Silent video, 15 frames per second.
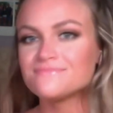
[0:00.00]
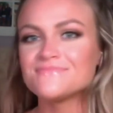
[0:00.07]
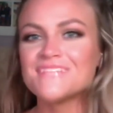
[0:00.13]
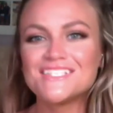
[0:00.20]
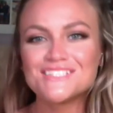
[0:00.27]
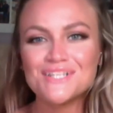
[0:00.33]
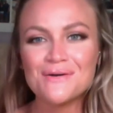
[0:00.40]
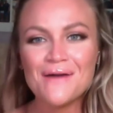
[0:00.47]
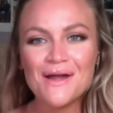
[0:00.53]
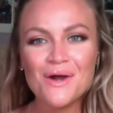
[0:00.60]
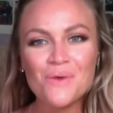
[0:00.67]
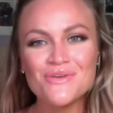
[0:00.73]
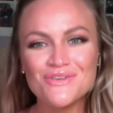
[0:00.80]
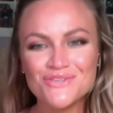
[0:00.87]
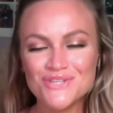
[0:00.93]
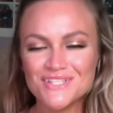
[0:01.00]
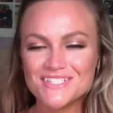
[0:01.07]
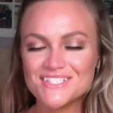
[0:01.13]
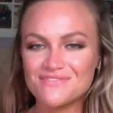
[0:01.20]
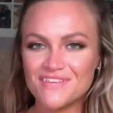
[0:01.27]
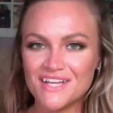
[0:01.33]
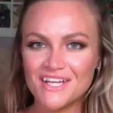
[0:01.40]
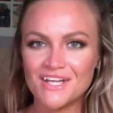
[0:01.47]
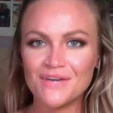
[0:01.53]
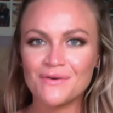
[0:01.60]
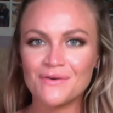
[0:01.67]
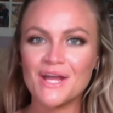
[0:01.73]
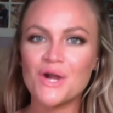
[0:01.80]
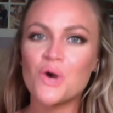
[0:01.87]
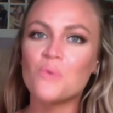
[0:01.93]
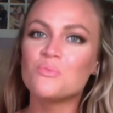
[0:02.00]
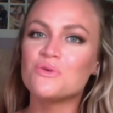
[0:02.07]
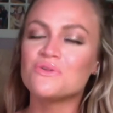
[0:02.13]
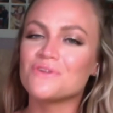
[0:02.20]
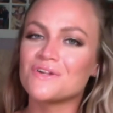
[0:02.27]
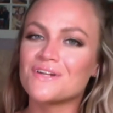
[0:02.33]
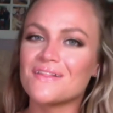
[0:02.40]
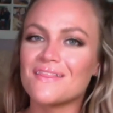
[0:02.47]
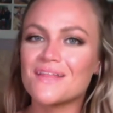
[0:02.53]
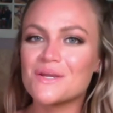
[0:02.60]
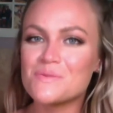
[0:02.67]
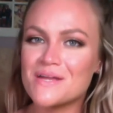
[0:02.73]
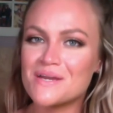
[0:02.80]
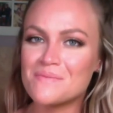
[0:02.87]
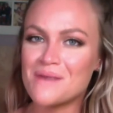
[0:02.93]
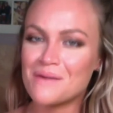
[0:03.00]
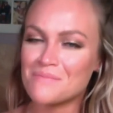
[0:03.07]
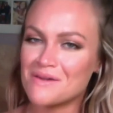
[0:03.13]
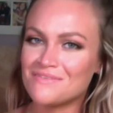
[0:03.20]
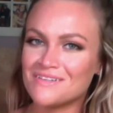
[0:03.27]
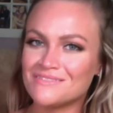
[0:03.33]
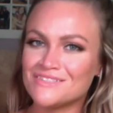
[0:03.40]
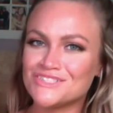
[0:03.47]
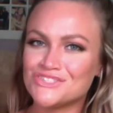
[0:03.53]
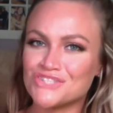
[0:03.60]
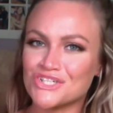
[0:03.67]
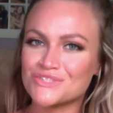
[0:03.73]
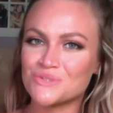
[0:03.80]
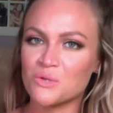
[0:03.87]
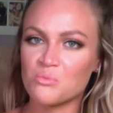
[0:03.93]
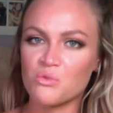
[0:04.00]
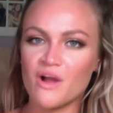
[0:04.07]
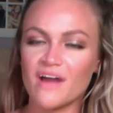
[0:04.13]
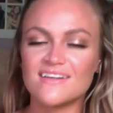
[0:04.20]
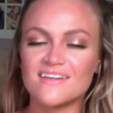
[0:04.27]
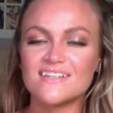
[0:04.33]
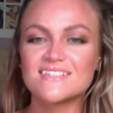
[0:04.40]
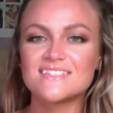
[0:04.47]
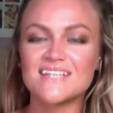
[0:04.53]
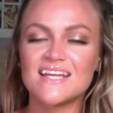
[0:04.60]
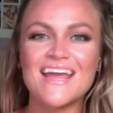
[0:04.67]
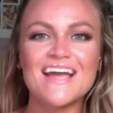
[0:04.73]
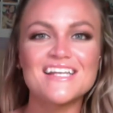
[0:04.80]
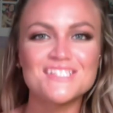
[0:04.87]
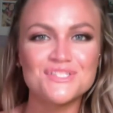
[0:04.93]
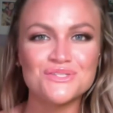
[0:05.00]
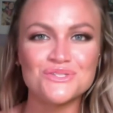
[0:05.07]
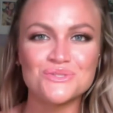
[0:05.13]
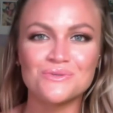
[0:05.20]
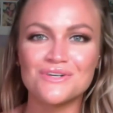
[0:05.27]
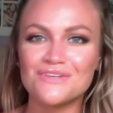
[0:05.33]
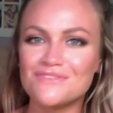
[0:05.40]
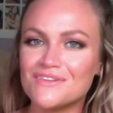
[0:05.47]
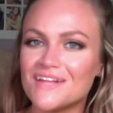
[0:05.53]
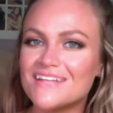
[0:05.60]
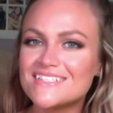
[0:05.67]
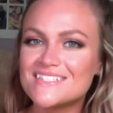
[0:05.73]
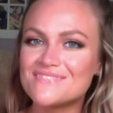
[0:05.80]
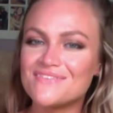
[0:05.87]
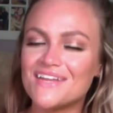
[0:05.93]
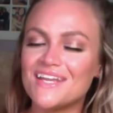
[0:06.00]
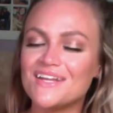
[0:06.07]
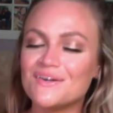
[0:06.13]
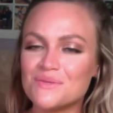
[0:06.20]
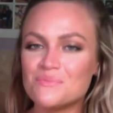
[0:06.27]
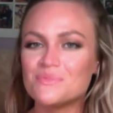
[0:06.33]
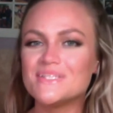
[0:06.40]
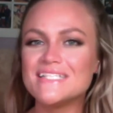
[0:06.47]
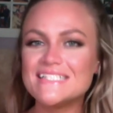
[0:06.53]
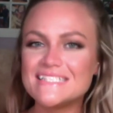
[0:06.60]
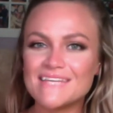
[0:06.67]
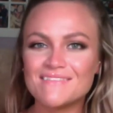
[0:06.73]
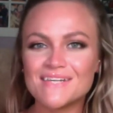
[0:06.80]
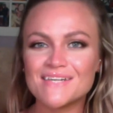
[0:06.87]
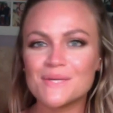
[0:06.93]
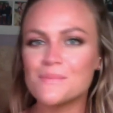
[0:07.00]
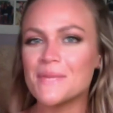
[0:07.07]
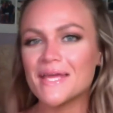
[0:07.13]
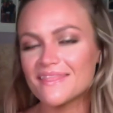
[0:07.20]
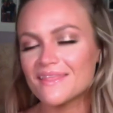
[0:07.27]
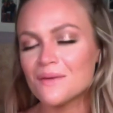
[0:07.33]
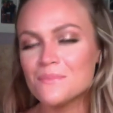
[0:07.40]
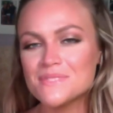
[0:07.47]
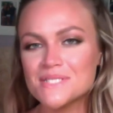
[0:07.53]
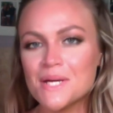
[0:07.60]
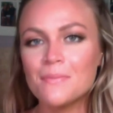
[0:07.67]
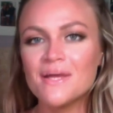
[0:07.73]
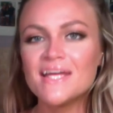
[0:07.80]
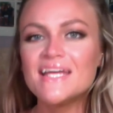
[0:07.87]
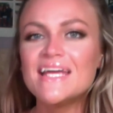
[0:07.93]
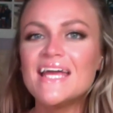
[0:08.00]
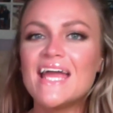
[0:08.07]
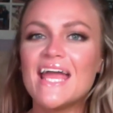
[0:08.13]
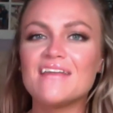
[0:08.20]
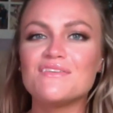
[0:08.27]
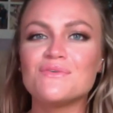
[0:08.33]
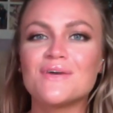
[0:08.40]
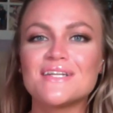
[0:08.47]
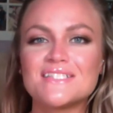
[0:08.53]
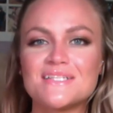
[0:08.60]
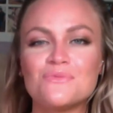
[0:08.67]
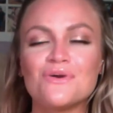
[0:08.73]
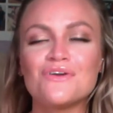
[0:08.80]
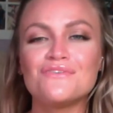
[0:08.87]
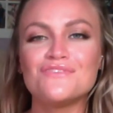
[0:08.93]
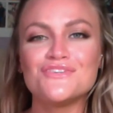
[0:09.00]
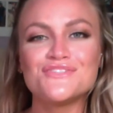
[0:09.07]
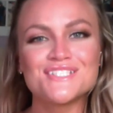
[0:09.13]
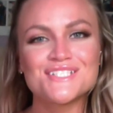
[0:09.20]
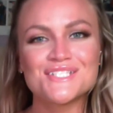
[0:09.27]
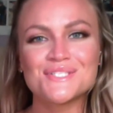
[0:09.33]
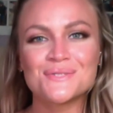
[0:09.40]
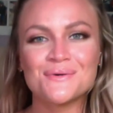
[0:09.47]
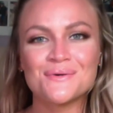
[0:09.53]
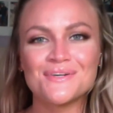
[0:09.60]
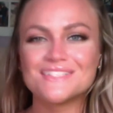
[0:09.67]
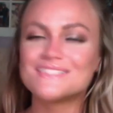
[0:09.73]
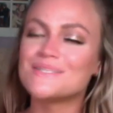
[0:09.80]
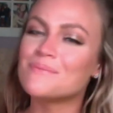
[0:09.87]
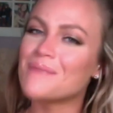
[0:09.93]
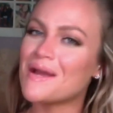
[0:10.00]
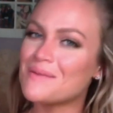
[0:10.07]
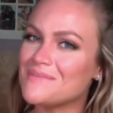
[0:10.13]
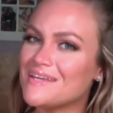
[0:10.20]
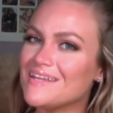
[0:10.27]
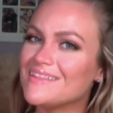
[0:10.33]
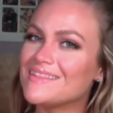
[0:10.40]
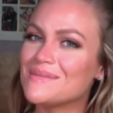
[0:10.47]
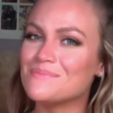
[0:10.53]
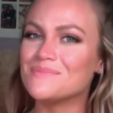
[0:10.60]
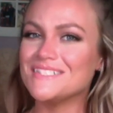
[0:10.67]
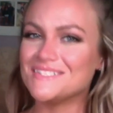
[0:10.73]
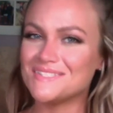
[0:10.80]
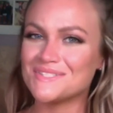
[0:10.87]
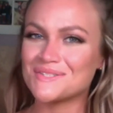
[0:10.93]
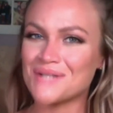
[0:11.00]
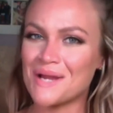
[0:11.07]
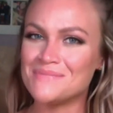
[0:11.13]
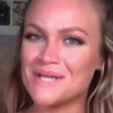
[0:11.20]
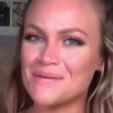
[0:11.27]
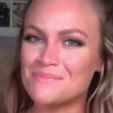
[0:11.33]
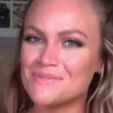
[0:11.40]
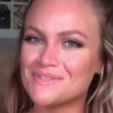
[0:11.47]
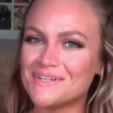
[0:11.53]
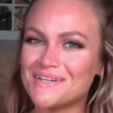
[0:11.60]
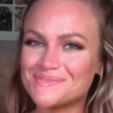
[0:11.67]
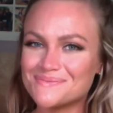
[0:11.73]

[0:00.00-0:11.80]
So I hope you enjoyed this video, and I hope you learned a little bit about my favorite drugstore products. And as usual, if you like this video, then please give it a big thumbs up. And if you want to see more reviews and tutorials done by me, then please subscribe down below.